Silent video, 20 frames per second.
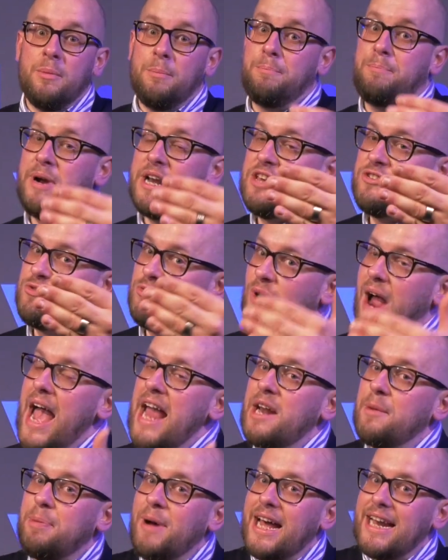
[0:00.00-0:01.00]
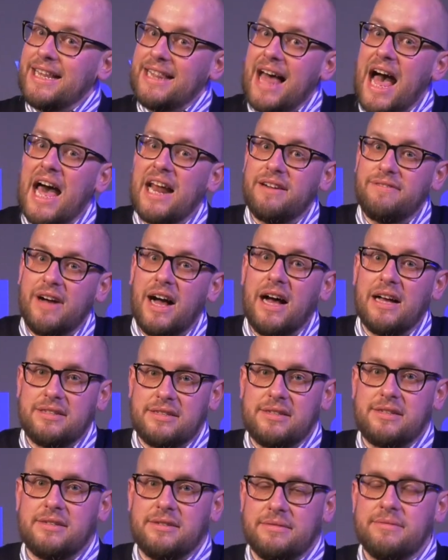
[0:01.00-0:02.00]
but he's right about a lot of
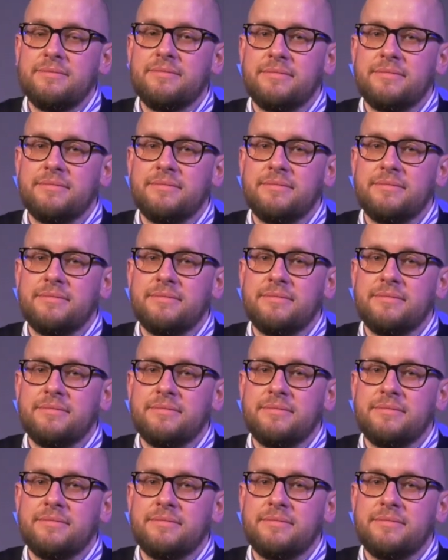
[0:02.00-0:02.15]
us.